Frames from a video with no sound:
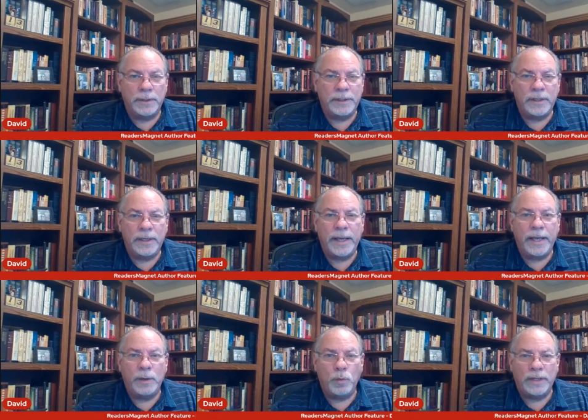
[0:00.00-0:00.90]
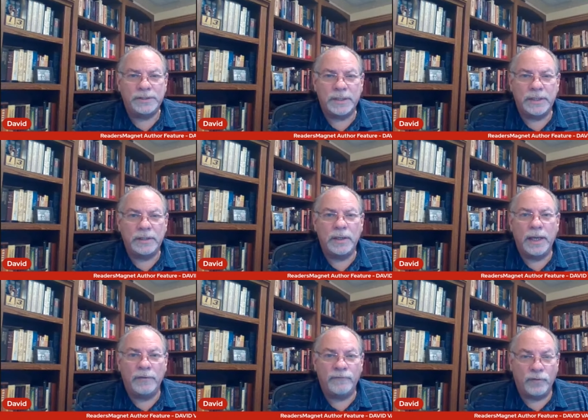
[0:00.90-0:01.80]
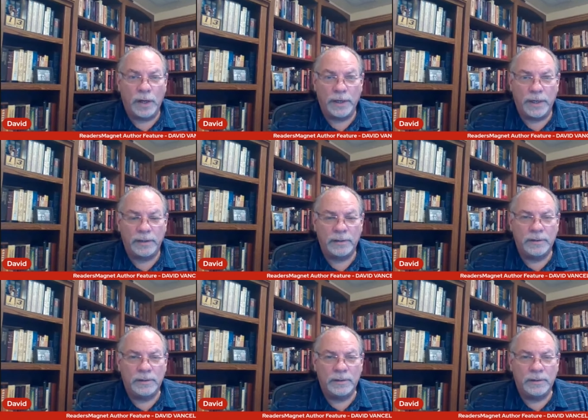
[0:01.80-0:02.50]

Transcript: Monday and Wednesday and Friday.